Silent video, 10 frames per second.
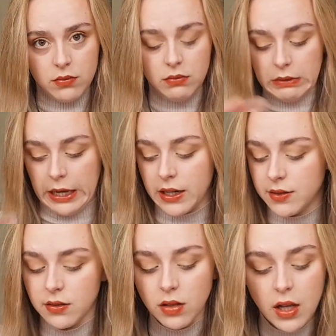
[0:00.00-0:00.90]

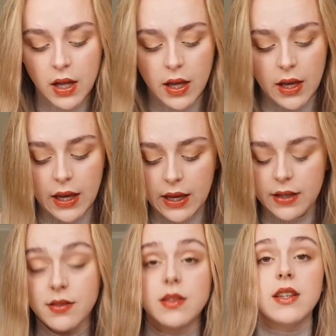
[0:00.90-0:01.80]
CADASIL
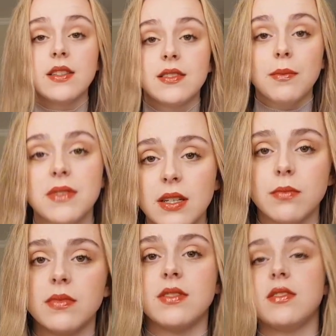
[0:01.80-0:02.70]
is the
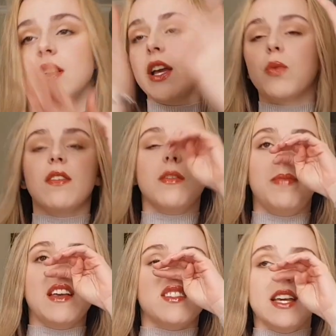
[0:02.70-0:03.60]
symptoms. Like one of the
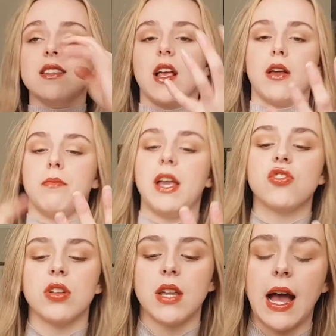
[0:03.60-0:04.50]
biggest things, like I
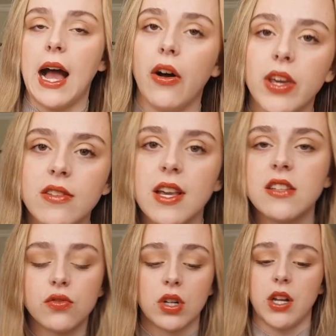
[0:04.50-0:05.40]
mentioned how you
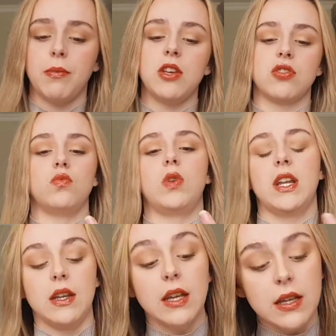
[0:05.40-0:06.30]
test for it, I mentioned what
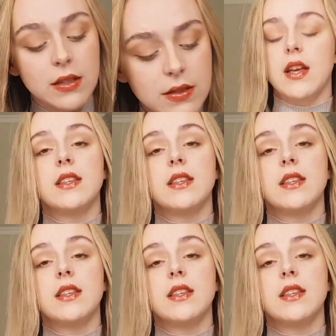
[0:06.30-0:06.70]
it is.